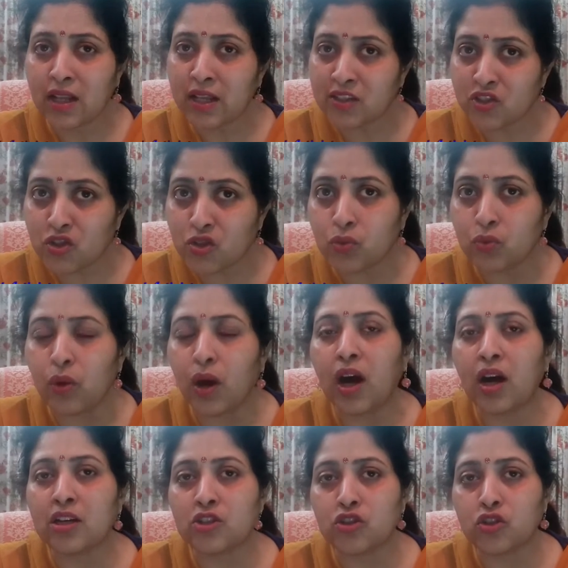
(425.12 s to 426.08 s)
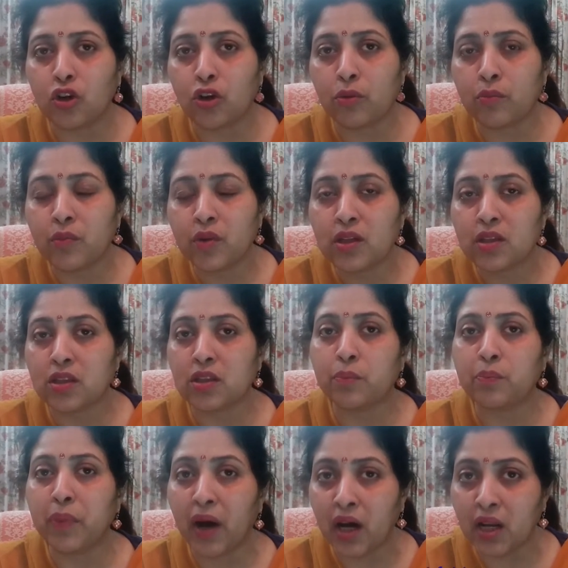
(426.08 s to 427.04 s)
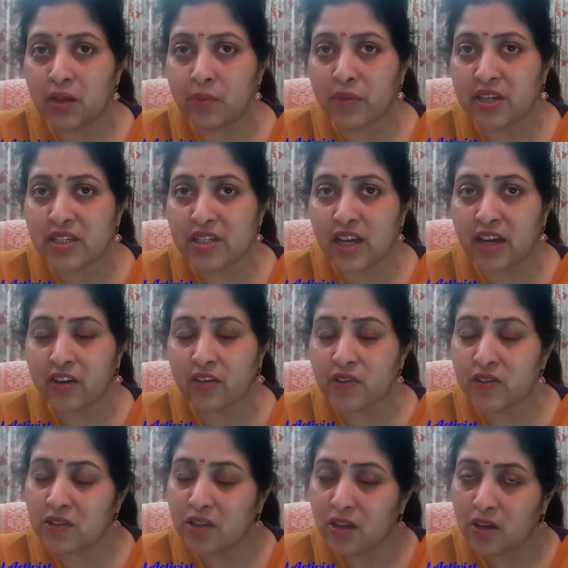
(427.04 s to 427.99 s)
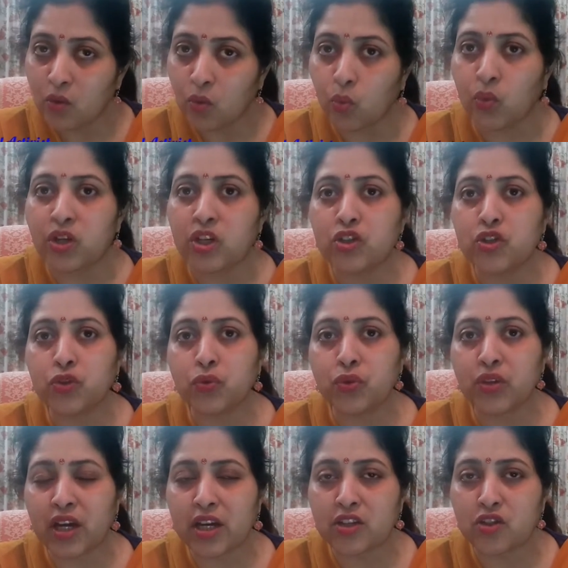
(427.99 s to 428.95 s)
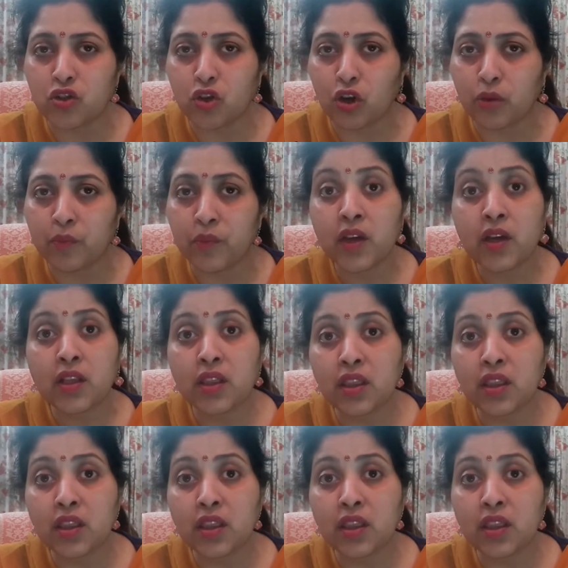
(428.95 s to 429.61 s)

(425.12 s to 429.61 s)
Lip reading: Let's do our job. The parliamentarians will do their job.